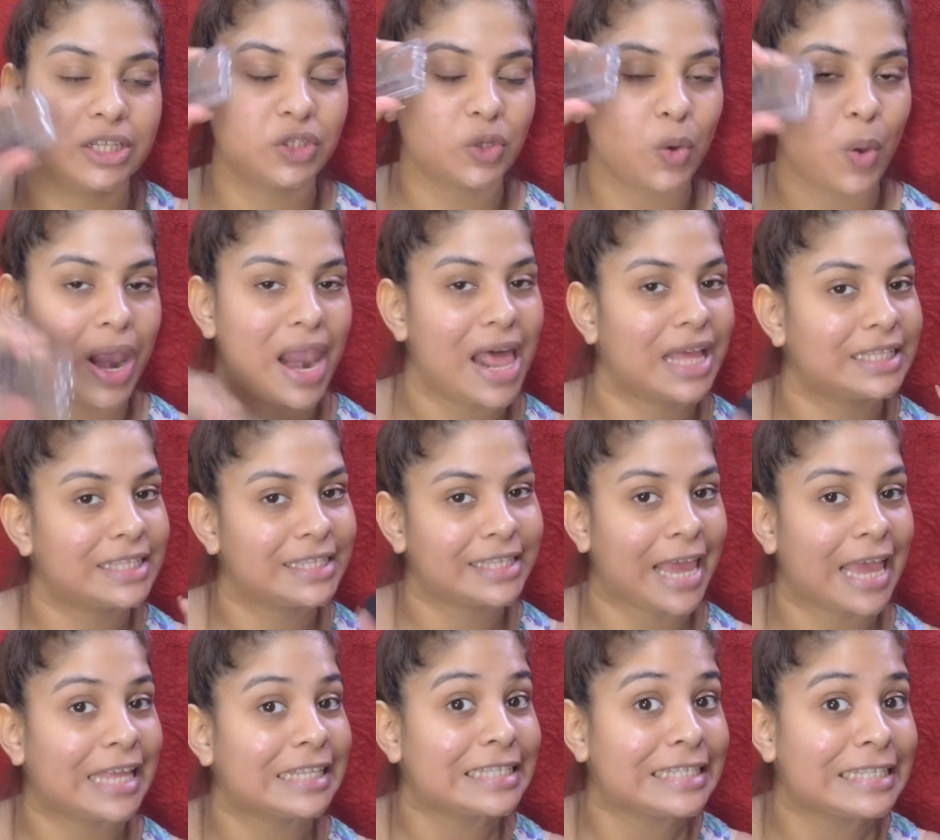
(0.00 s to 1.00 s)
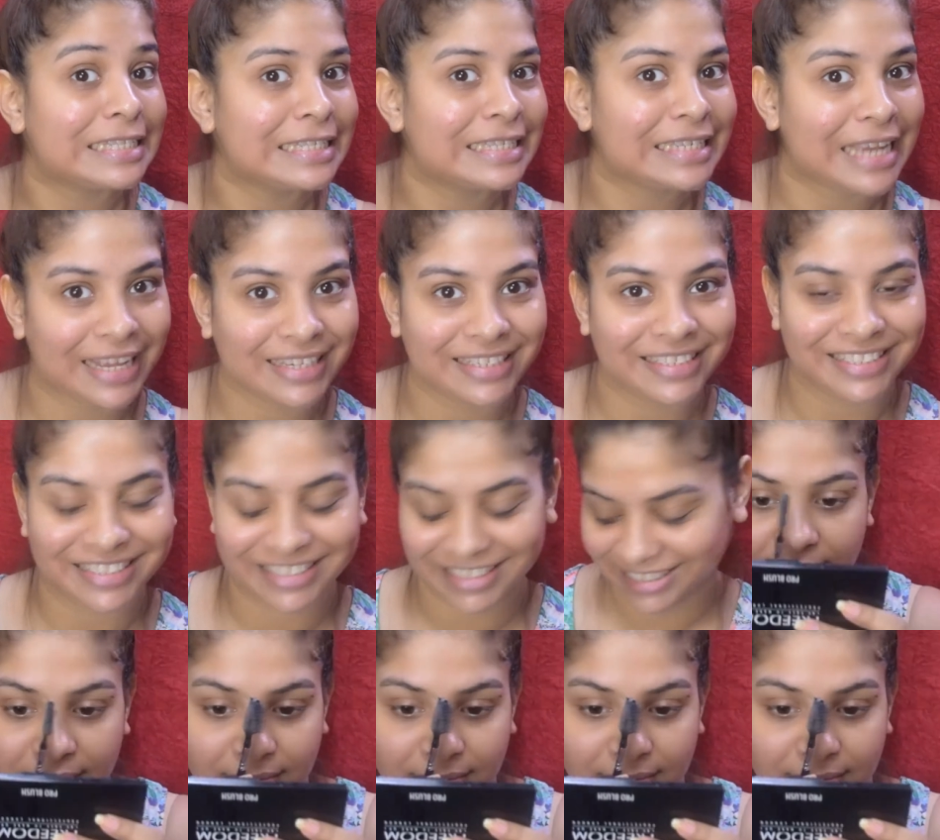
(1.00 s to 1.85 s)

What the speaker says: So let's get started.